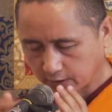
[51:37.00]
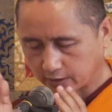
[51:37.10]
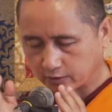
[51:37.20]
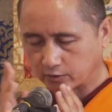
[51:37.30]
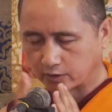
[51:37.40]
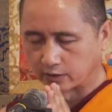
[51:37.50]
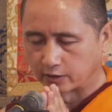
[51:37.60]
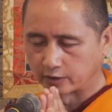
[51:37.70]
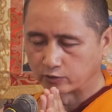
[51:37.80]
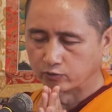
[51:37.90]
then
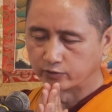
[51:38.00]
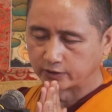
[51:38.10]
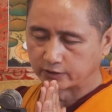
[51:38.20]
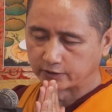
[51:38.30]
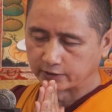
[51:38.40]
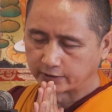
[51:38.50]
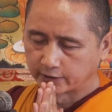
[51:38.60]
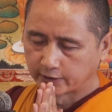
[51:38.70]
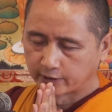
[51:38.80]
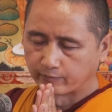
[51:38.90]
uh, including
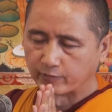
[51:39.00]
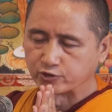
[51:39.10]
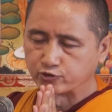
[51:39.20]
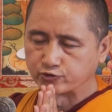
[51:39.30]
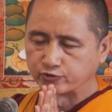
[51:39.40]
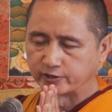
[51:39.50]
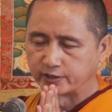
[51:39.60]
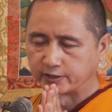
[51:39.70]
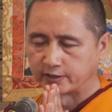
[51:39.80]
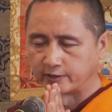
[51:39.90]
the
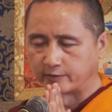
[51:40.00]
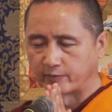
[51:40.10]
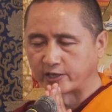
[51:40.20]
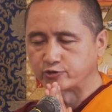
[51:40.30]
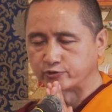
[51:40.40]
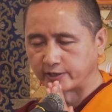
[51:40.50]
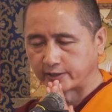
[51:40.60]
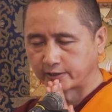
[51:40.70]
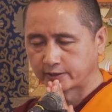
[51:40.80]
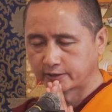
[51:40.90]
Manjushri and
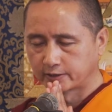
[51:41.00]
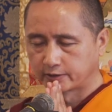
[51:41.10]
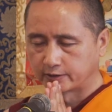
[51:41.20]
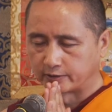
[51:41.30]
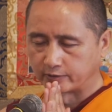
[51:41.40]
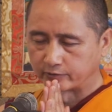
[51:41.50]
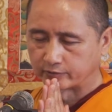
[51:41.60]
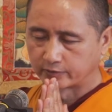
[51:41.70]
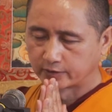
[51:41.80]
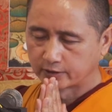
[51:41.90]
Maitreya, you
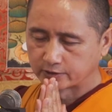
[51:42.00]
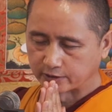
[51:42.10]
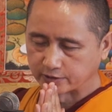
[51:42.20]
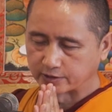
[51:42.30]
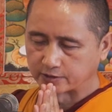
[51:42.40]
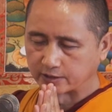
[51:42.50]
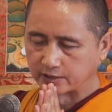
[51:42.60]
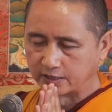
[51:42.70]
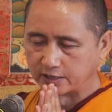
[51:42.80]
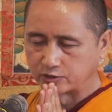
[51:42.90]
know, such as the
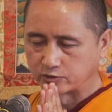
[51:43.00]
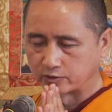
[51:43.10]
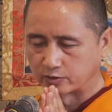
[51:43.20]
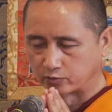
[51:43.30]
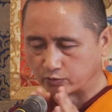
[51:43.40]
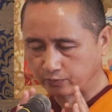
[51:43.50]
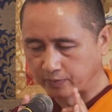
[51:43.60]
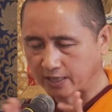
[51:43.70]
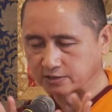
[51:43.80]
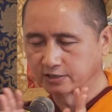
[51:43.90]
lineage who
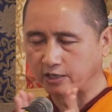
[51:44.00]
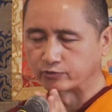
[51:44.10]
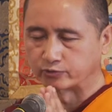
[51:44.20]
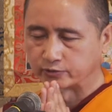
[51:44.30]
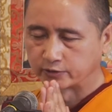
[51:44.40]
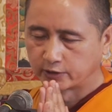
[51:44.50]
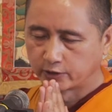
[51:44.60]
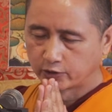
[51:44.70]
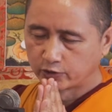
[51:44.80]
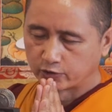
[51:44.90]
passed down
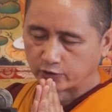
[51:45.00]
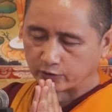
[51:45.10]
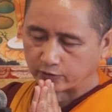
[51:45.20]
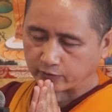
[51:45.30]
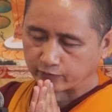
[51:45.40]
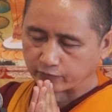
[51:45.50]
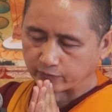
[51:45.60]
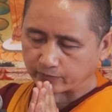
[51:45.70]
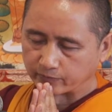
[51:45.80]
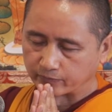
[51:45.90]
uh,
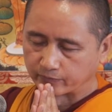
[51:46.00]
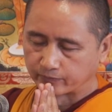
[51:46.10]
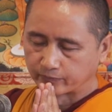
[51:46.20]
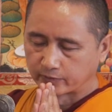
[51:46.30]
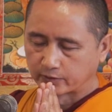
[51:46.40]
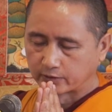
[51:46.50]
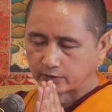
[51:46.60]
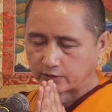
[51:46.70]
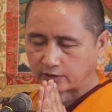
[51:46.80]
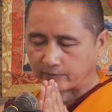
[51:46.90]
from
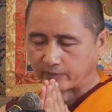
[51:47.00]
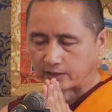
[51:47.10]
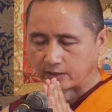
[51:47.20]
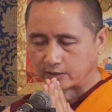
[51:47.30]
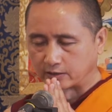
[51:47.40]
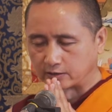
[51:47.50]
Lama,